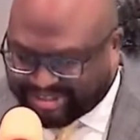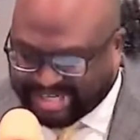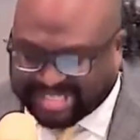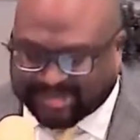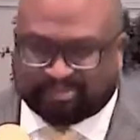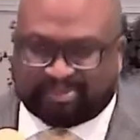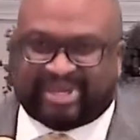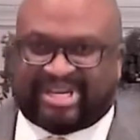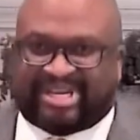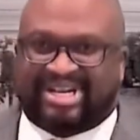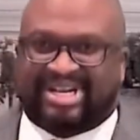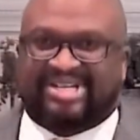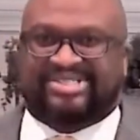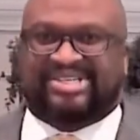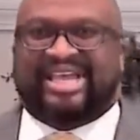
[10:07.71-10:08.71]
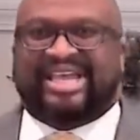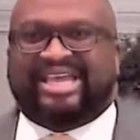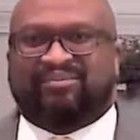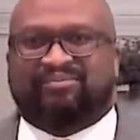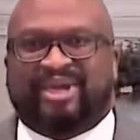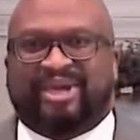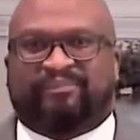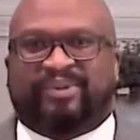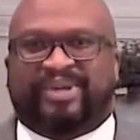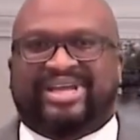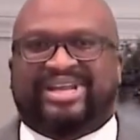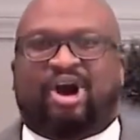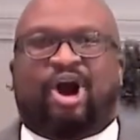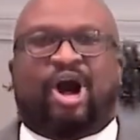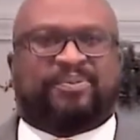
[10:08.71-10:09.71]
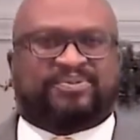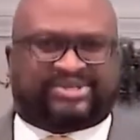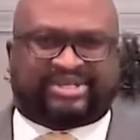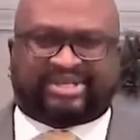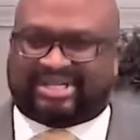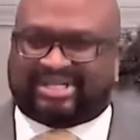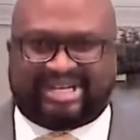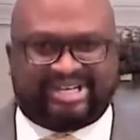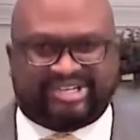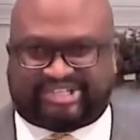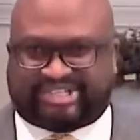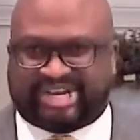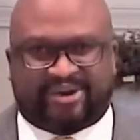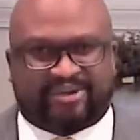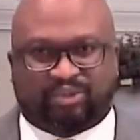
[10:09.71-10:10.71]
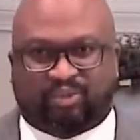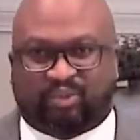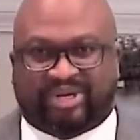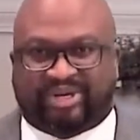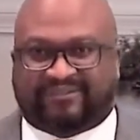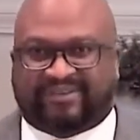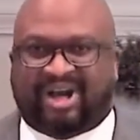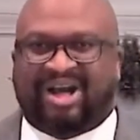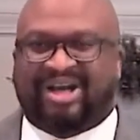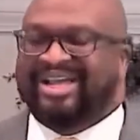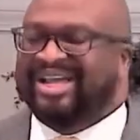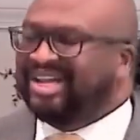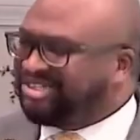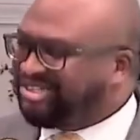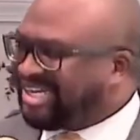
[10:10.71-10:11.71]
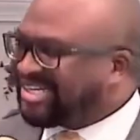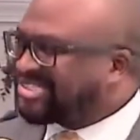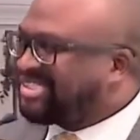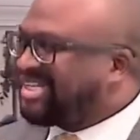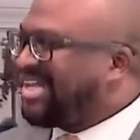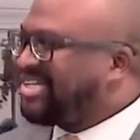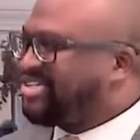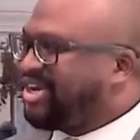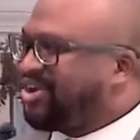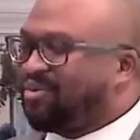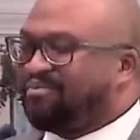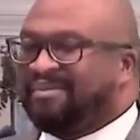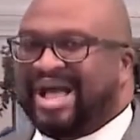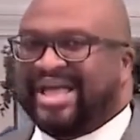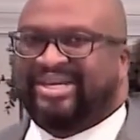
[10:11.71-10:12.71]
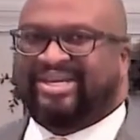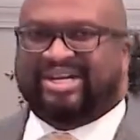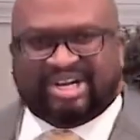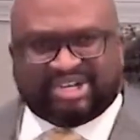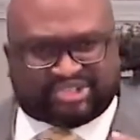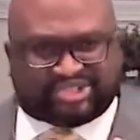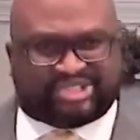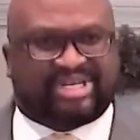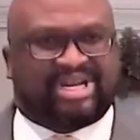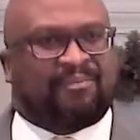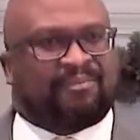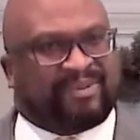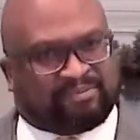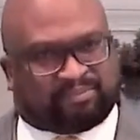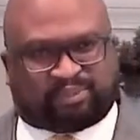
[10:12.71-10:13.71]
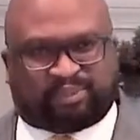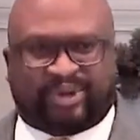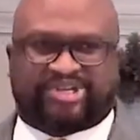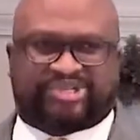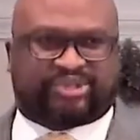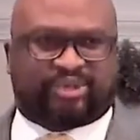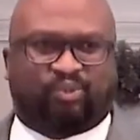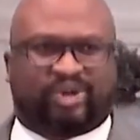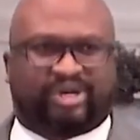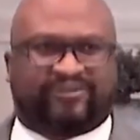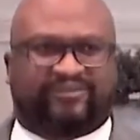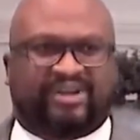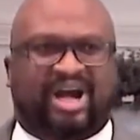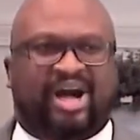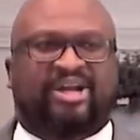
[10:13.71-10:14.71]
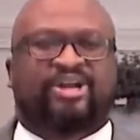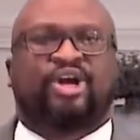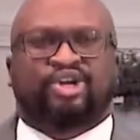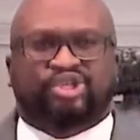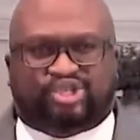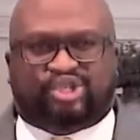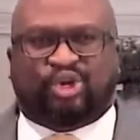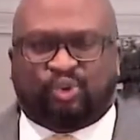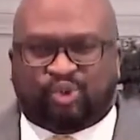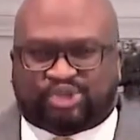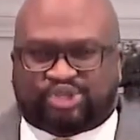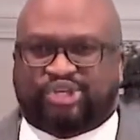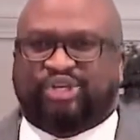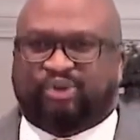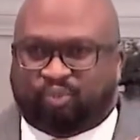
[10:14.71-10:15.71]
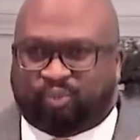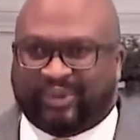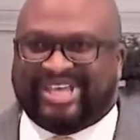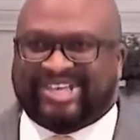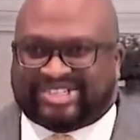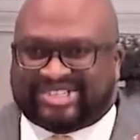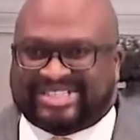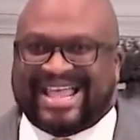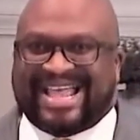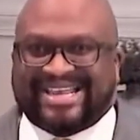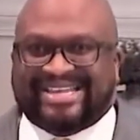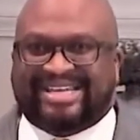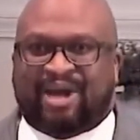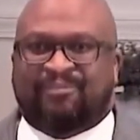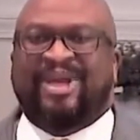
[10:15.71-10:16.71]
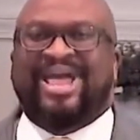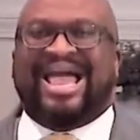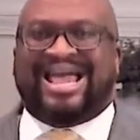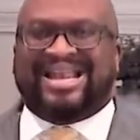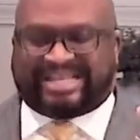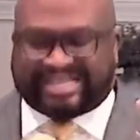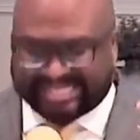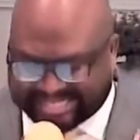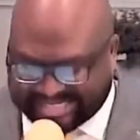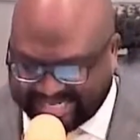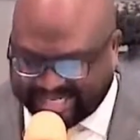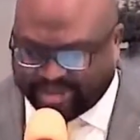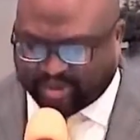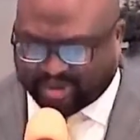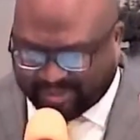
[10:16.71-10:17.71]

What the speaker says: just because it may be an obstacle in sharing the Word of God. Just like Jeremiah stood up and preached the Word of God, so should we stand up and continue